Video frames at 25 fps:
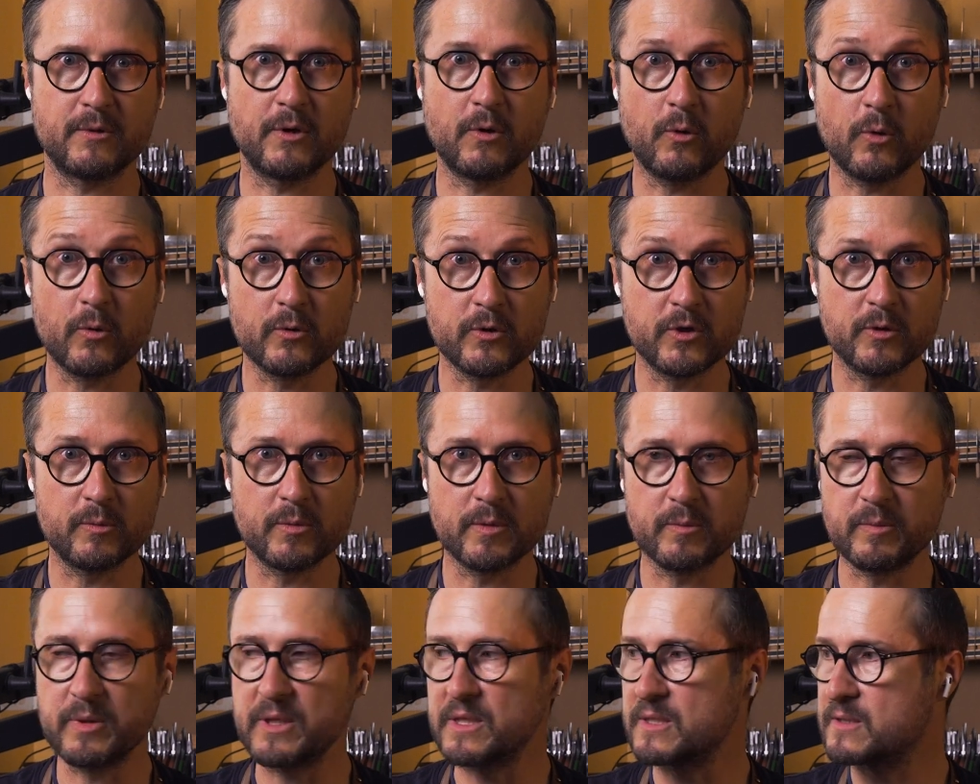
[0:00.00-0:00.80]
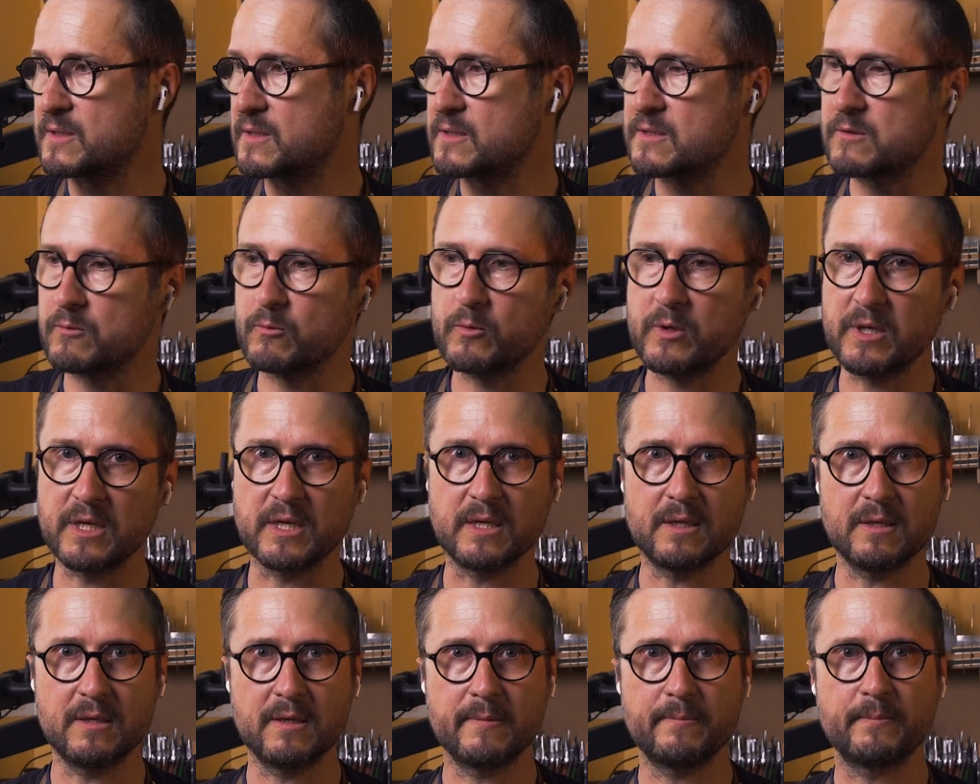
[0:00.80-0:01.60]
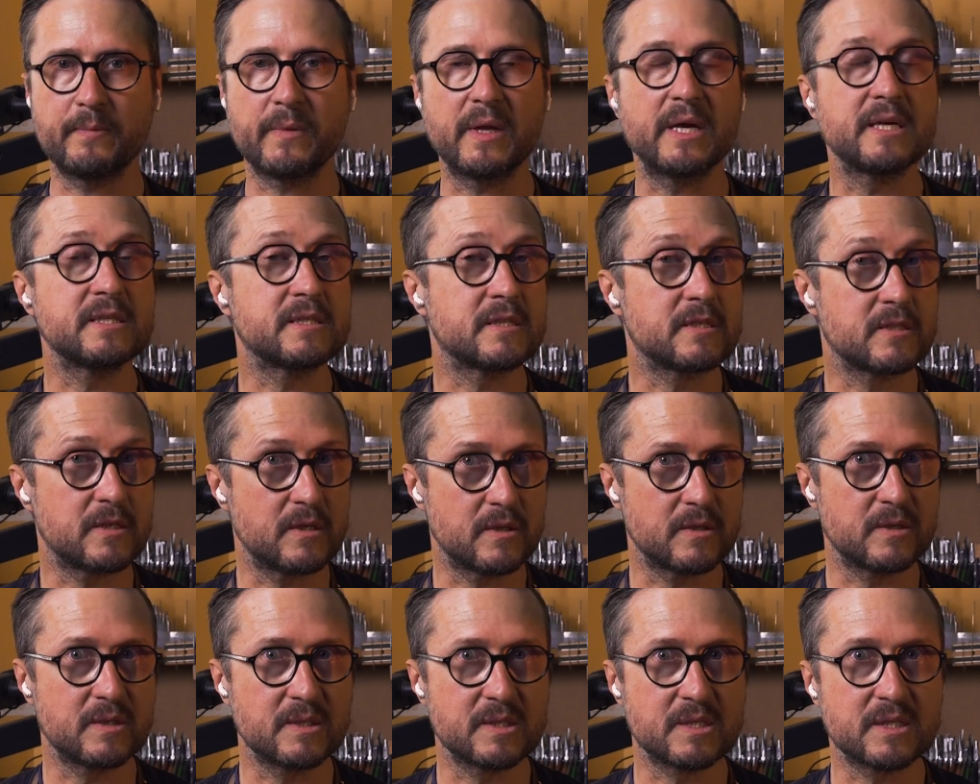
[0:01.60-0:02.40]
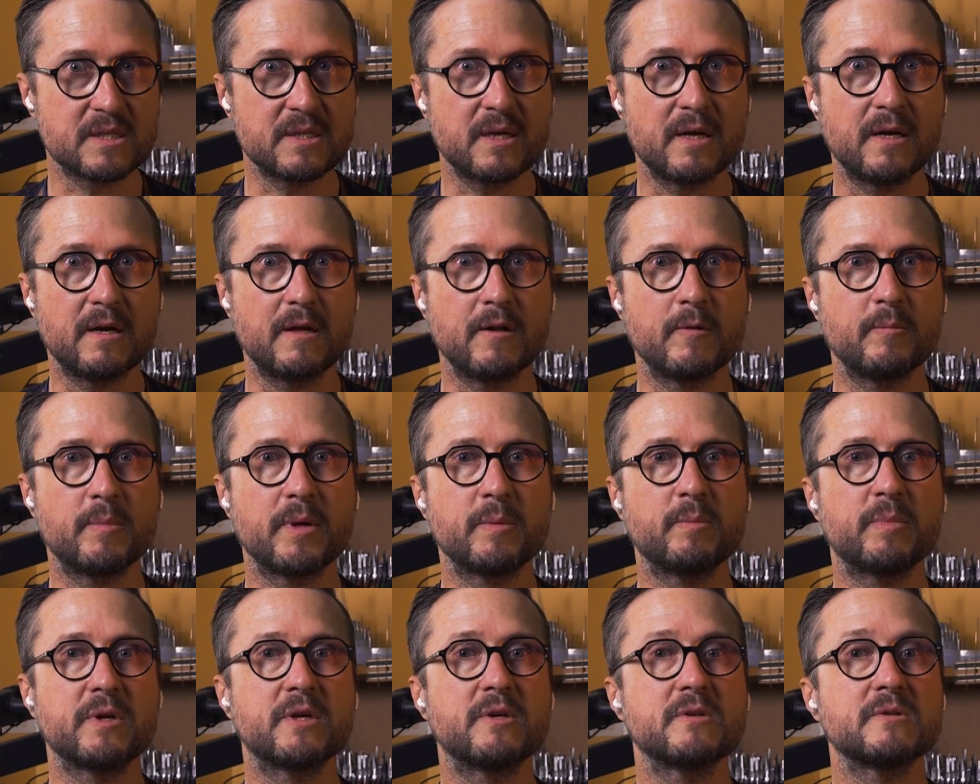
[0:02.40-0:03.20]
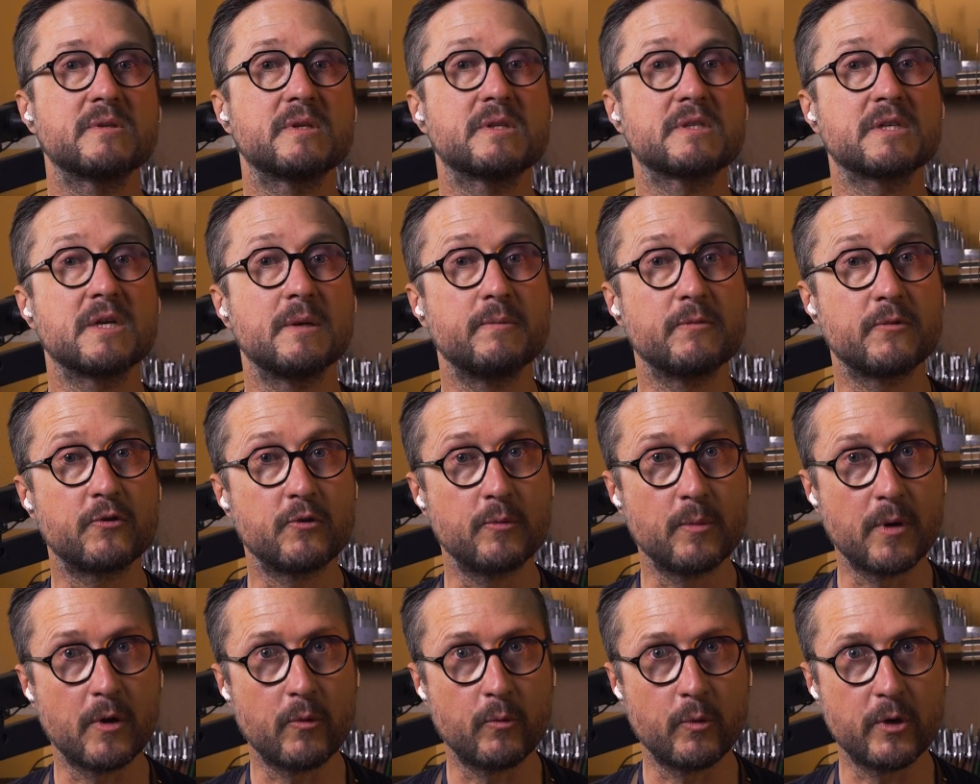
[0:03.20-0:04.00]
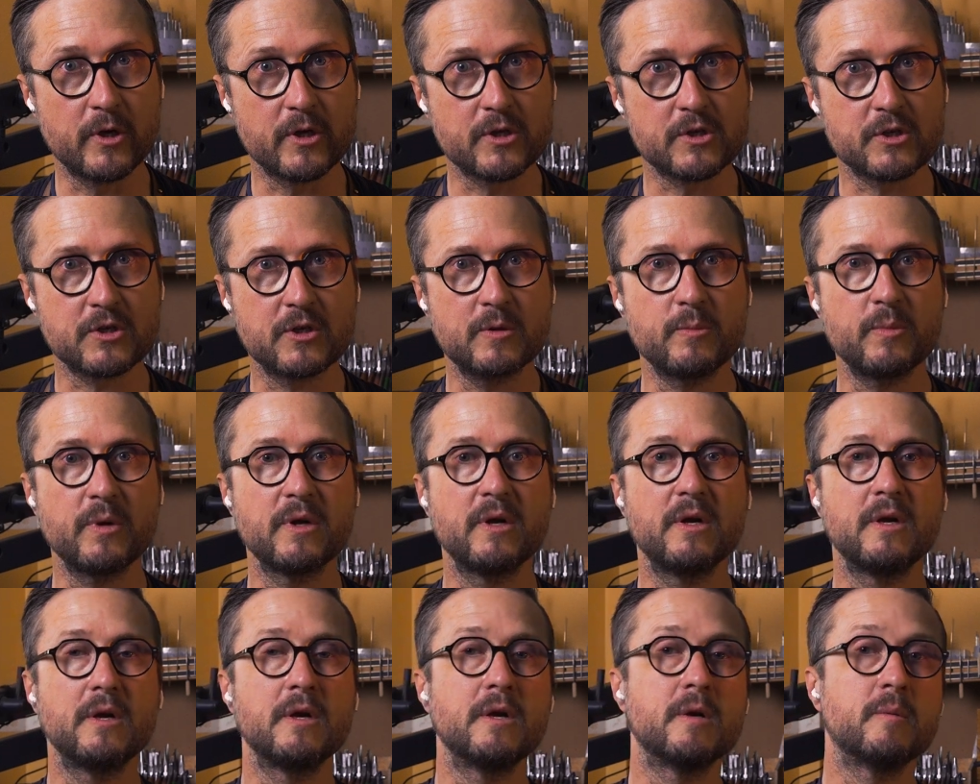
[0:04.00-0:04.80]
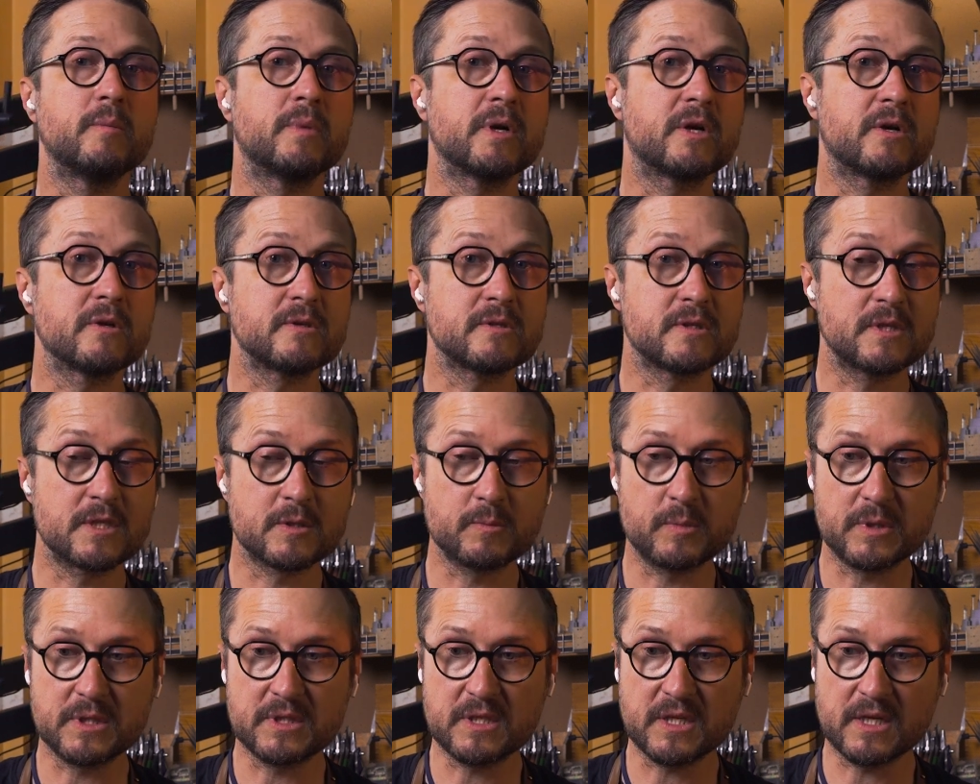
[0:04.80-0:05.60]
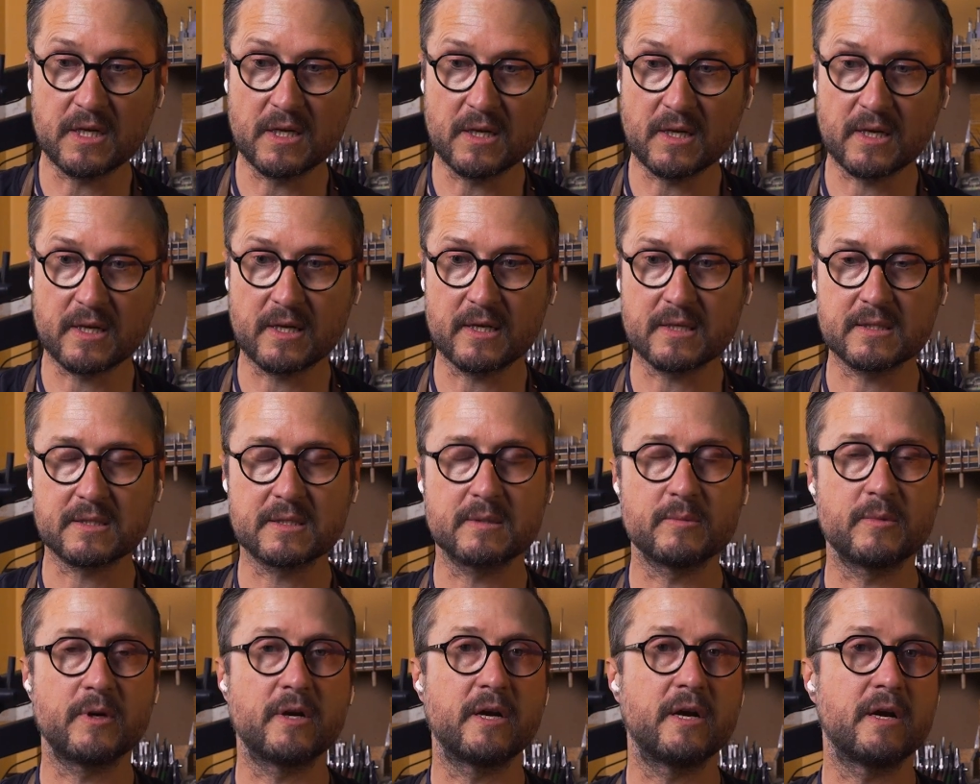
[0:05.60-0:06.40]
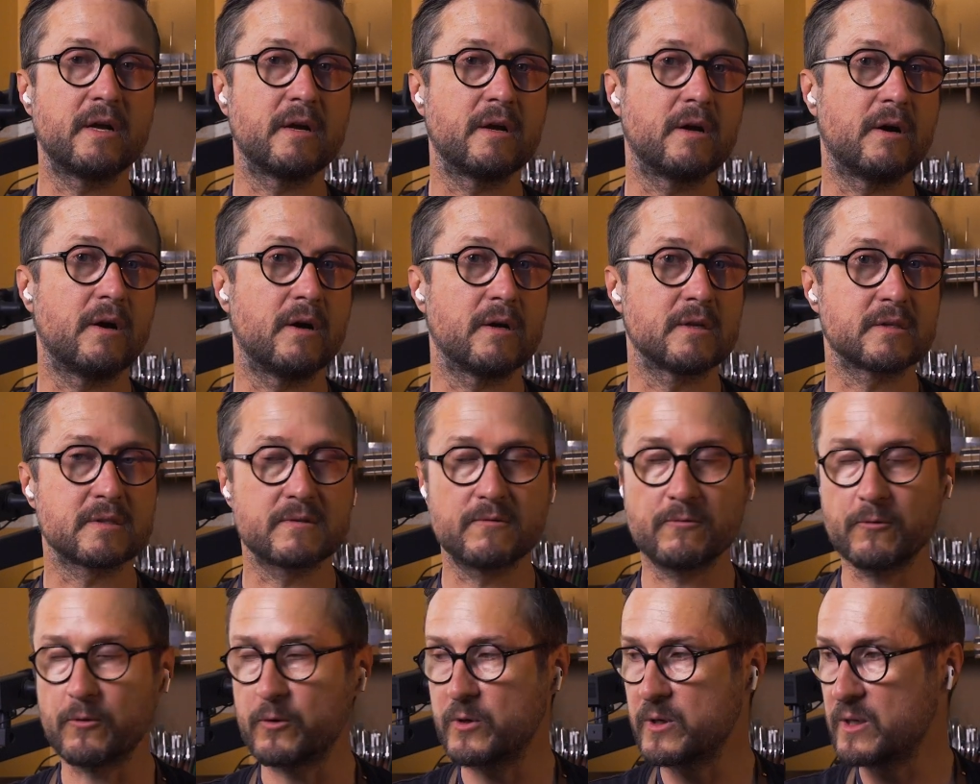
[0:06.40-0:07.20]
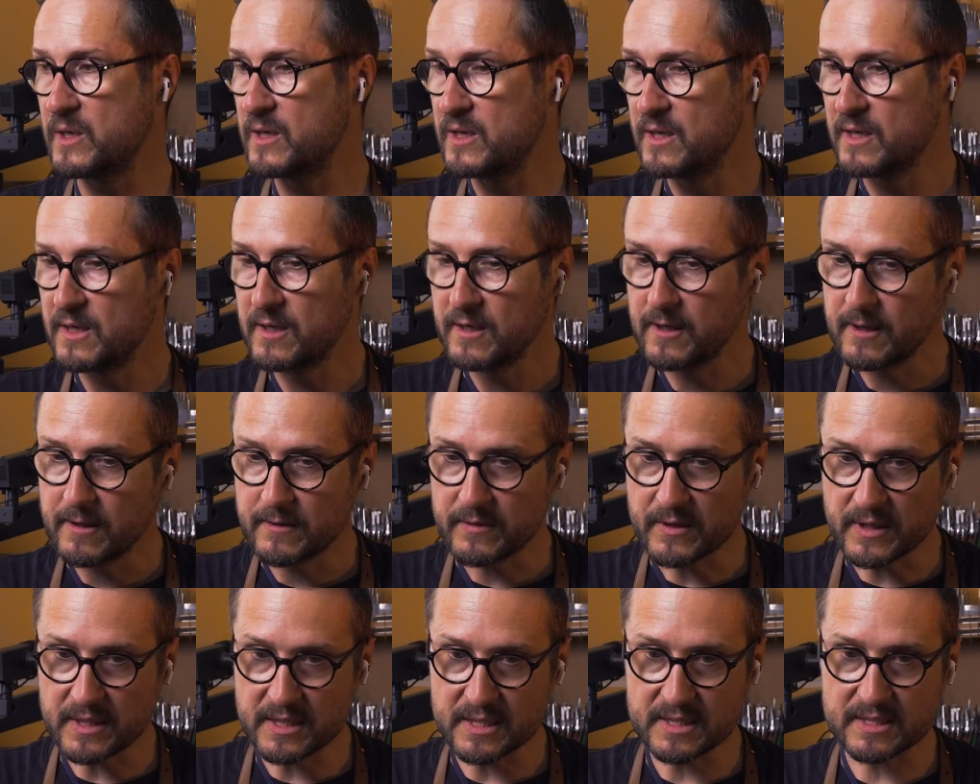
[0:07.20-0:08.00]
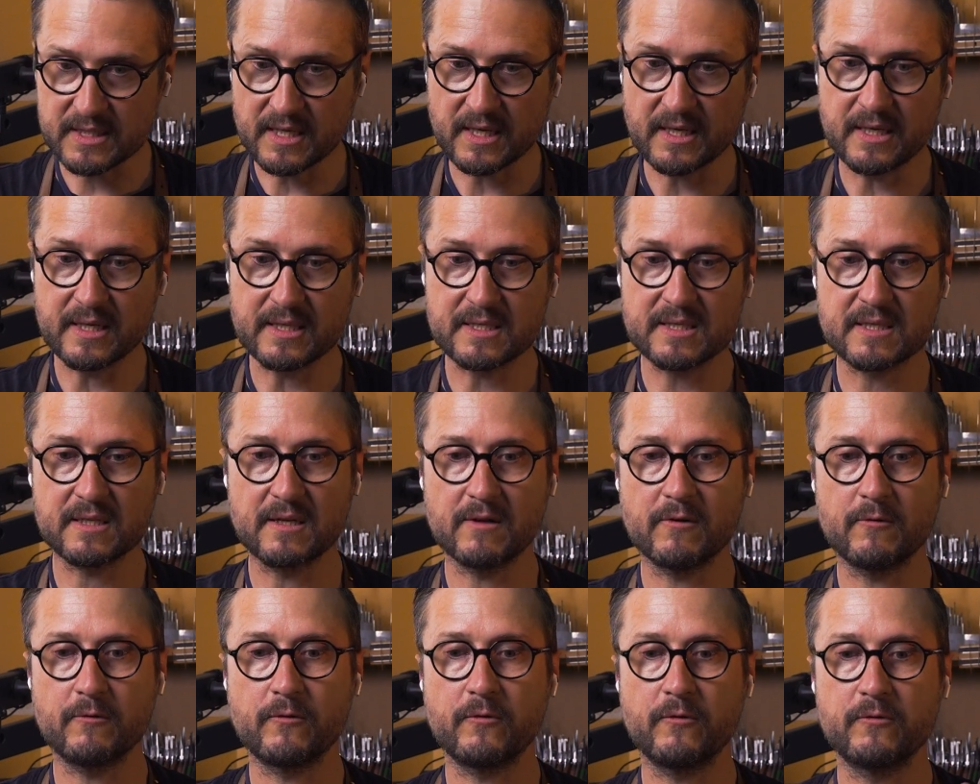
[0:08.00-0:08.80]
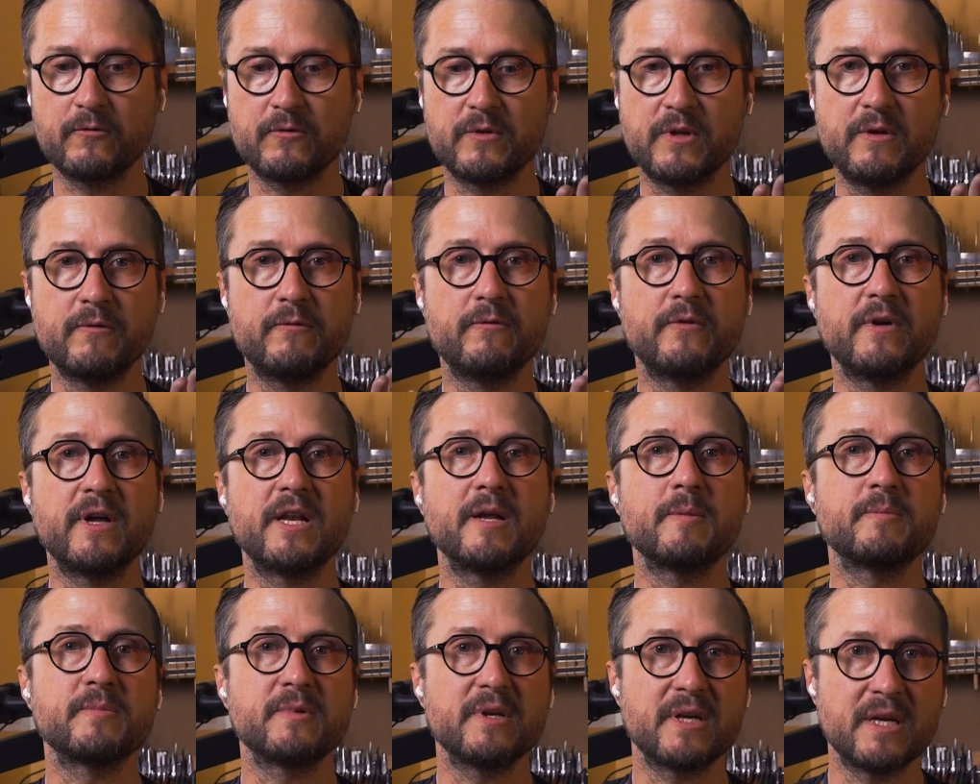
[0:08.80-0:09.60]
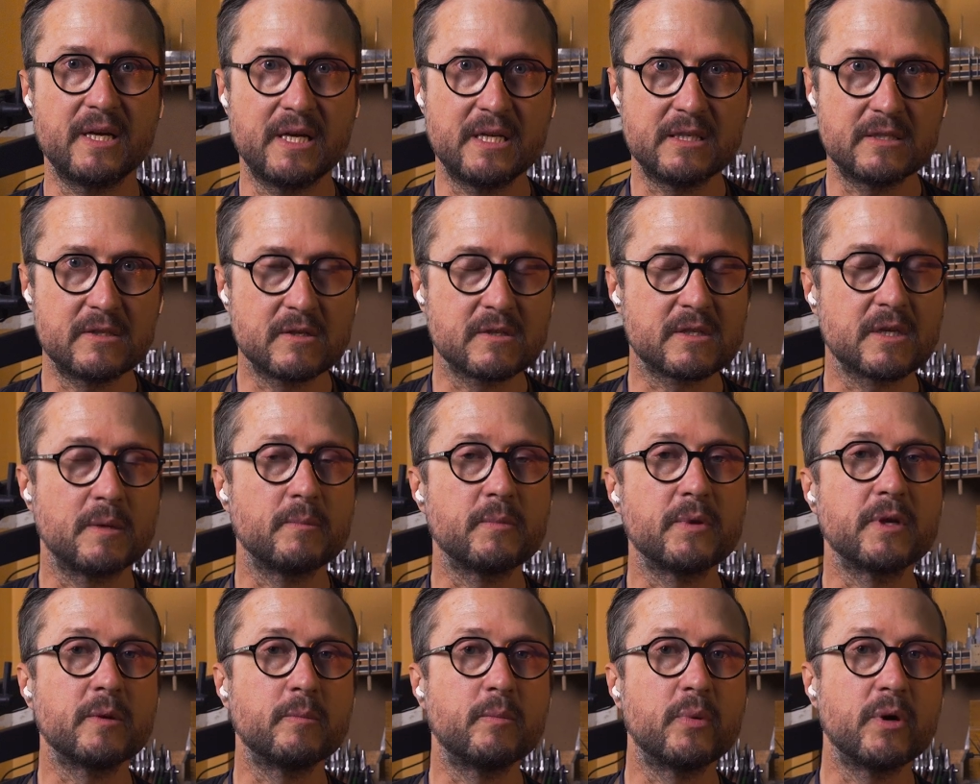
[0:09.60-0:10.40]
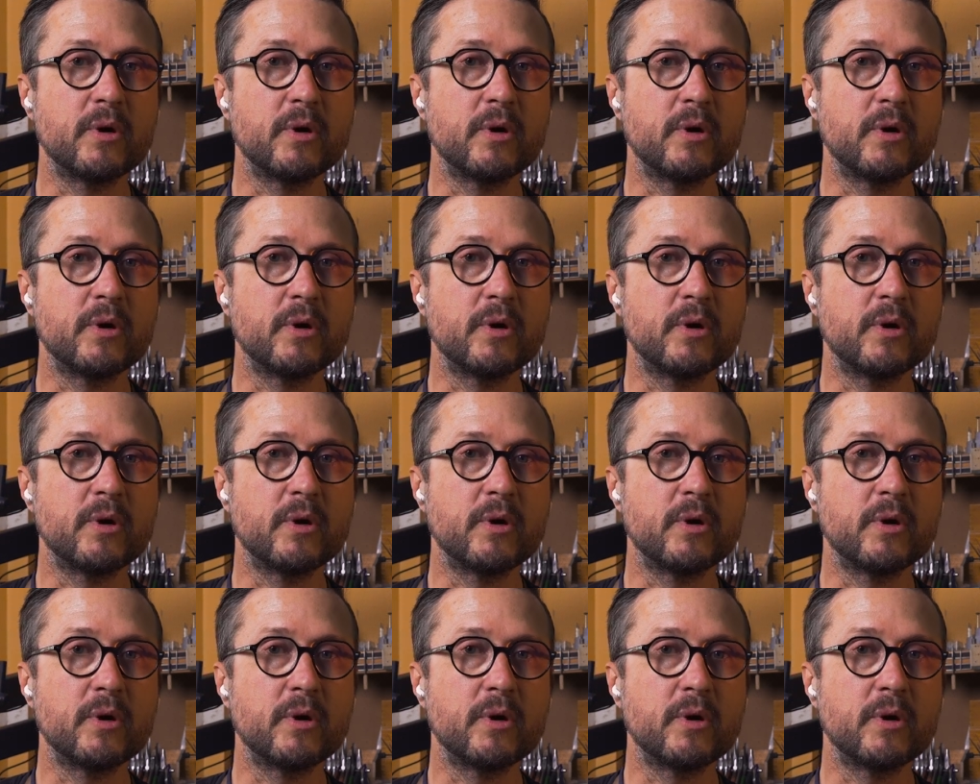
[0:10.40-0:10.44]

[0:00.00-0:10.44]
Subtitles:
We're all human beings. This ring has a certain style, but because it's come through my workshop, because this particular customer had to ask for it, the design itself developed into something